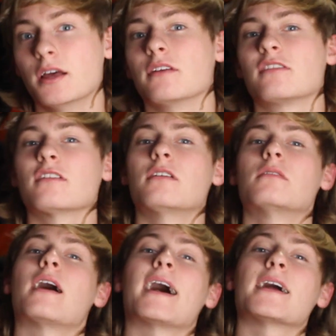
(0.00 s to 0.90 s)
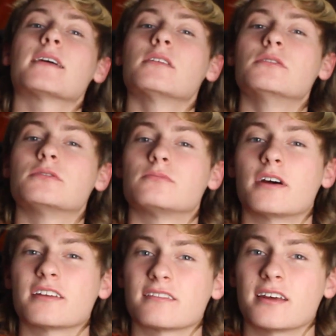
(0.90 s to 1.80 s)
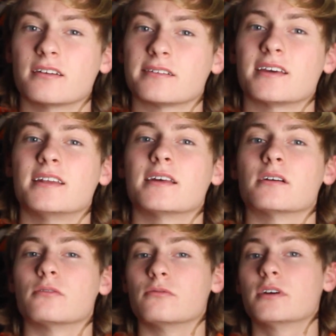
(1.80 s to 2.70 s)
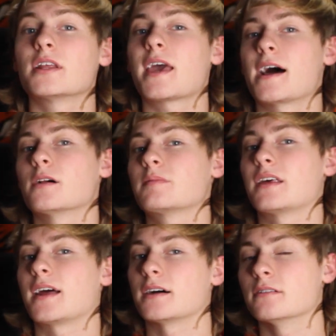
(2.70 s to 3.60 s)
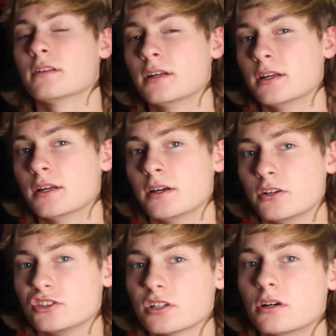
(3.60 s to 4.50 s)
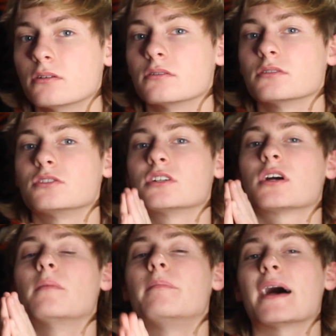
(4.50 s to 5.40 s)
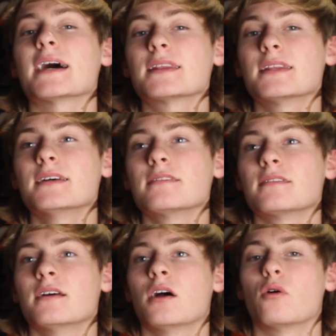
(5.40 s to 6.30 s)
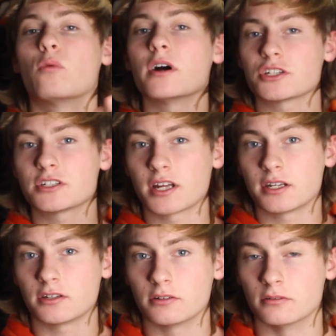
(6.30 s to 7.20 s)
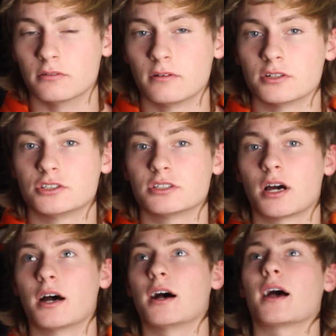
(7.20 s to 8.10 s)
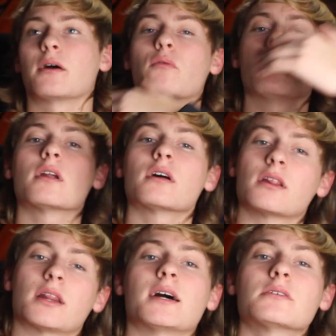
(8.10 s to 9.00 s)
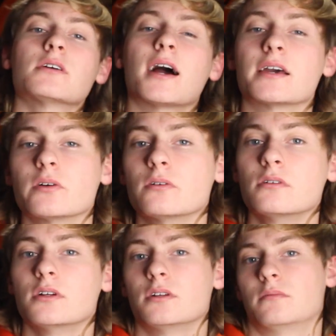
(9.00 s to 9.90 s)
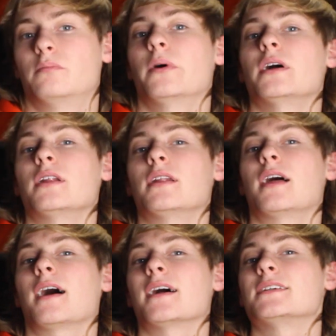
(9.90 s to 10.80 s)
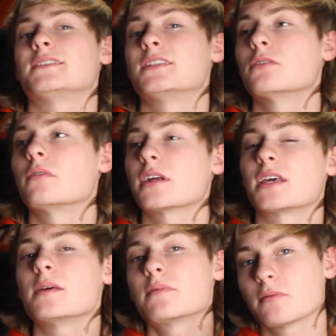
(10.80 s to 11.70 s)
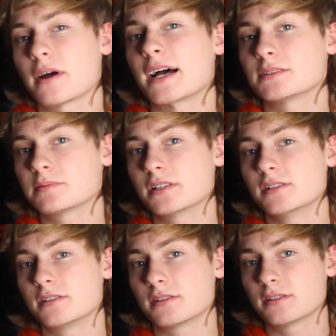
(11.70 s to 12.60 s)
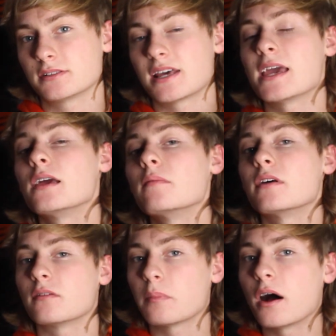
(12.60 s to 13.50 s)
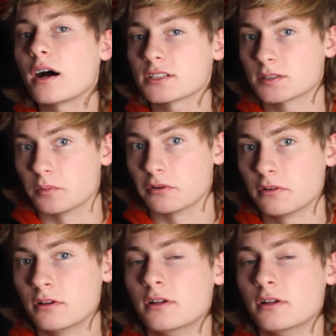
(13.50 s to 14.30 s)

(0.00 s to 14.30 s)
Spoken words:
So adding those resonators in there really helped it out. So to combat this, what should I do? I want a louder idle, but I still want to keep the rasp as tame as possible.